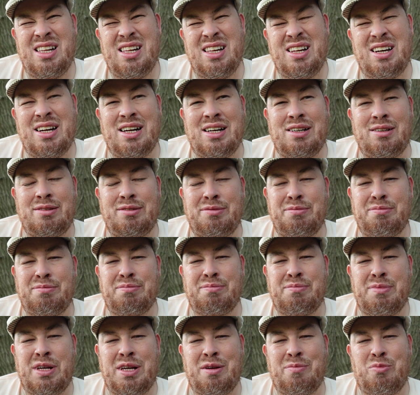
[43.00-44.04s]
well,
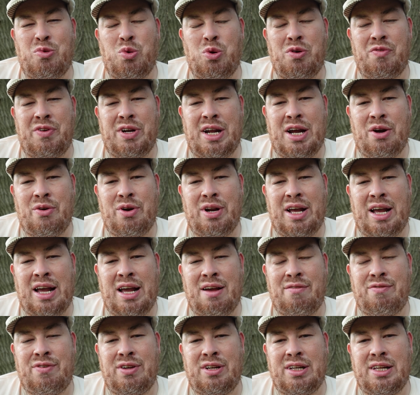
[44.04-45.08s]
make it more of an hour and a
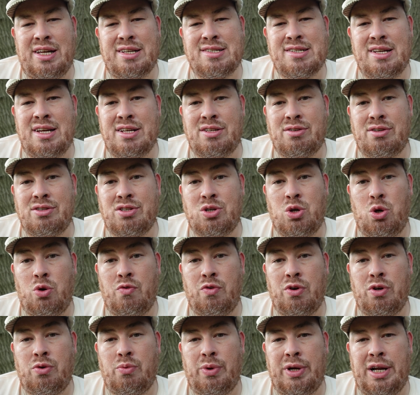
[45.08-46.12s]
half in last night, so let's go
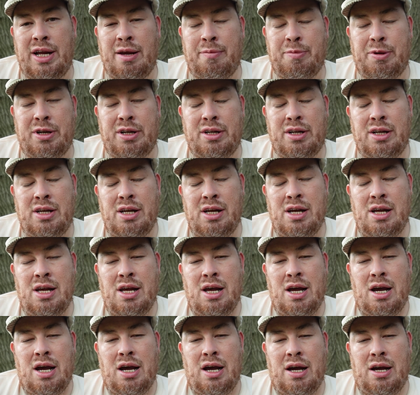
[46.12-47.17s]
over what happened.
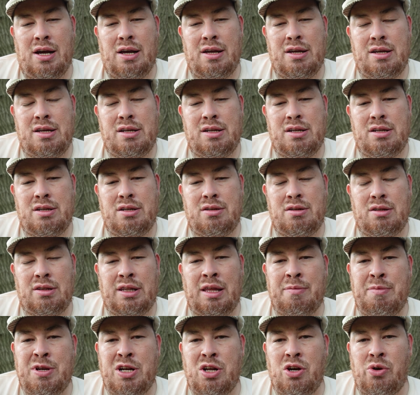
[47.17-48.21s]
Uh,
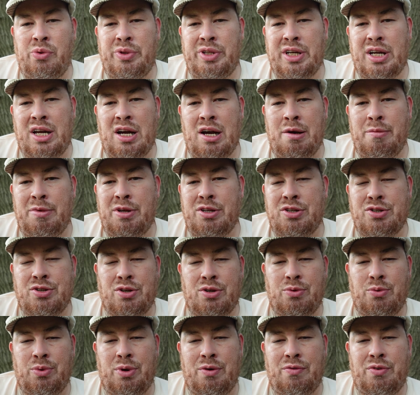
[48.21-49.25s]
let me know in the comments
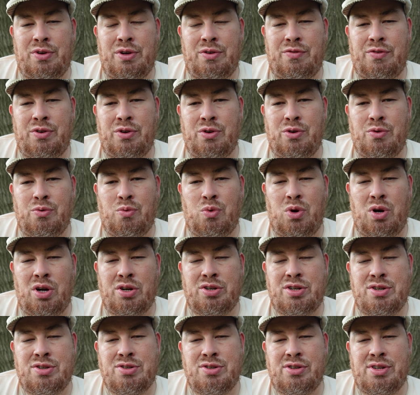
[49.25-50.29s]
or wherever, if you're
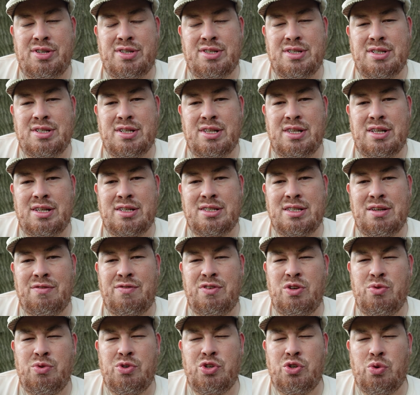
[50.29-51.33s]
watching this, listening to this,
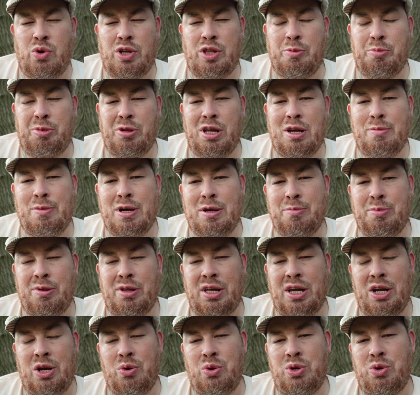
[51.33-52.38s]
if you enjoy the
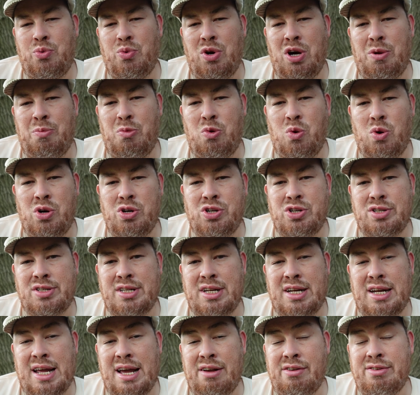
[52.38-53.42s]
play-by-play or you want more just
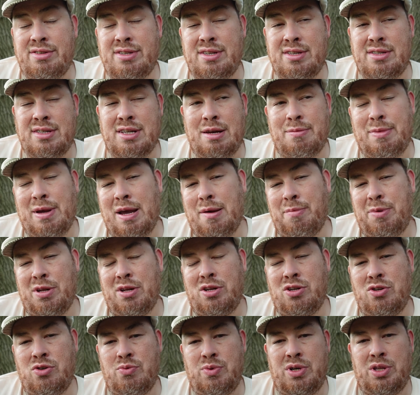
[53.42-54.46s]
analysis. I'm happy
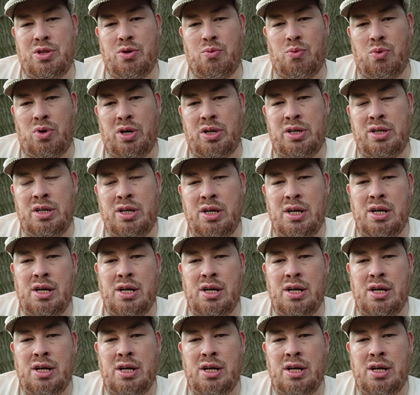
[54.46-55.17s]
to do either one.